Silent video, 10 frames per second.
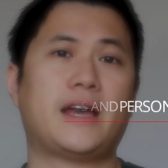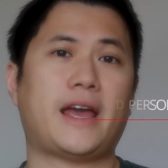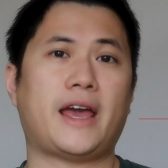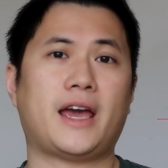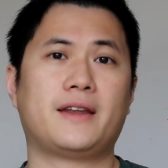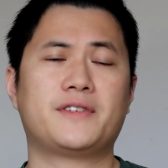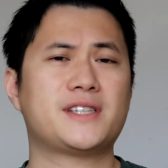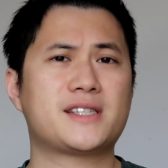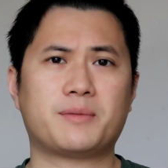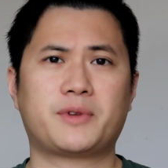And this
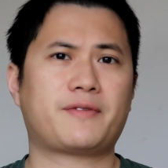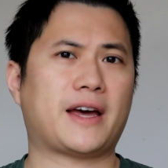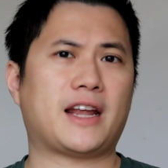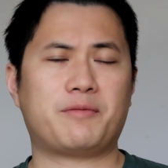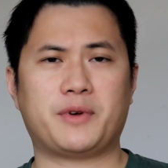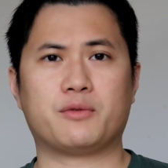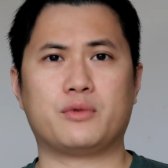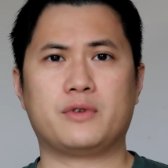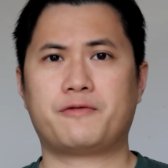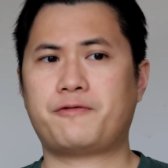is something that I've
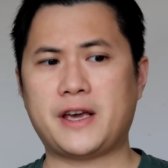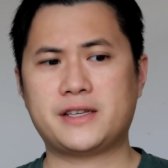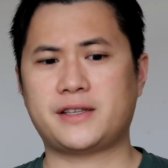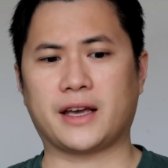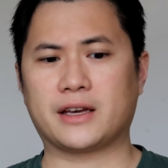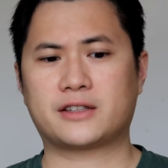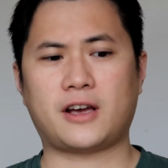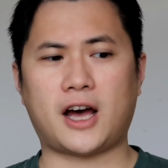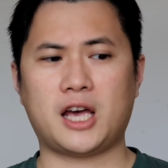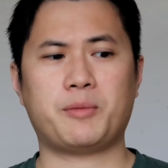been facing
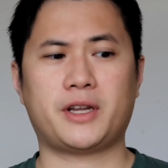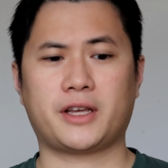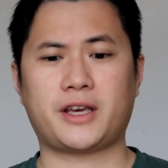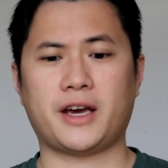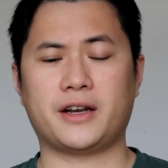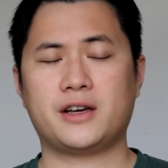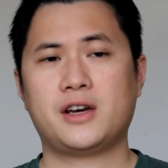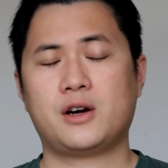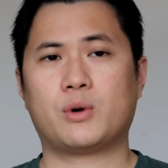time and again,